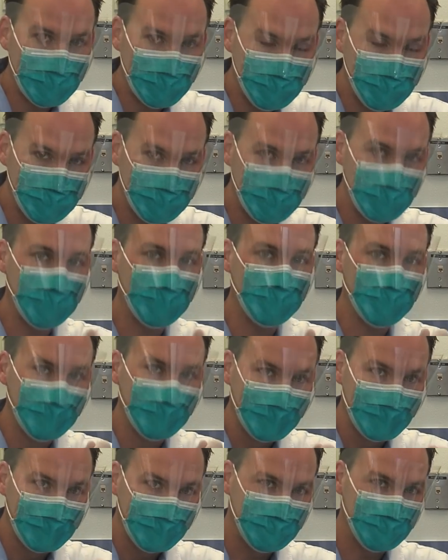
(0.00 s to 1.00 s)
implant
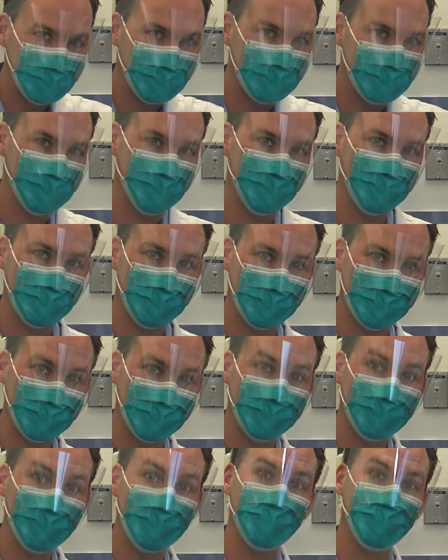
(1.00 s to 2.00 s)
to exert a
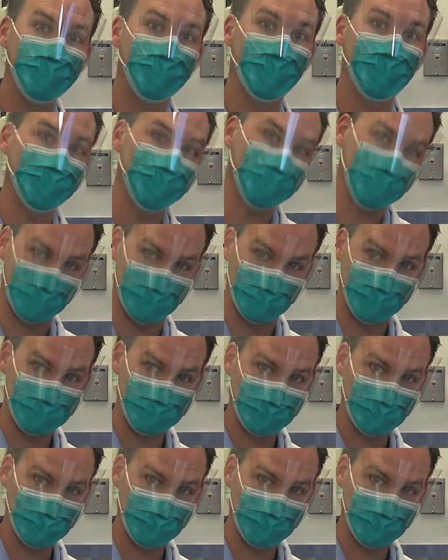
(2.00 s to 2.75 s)
little compression.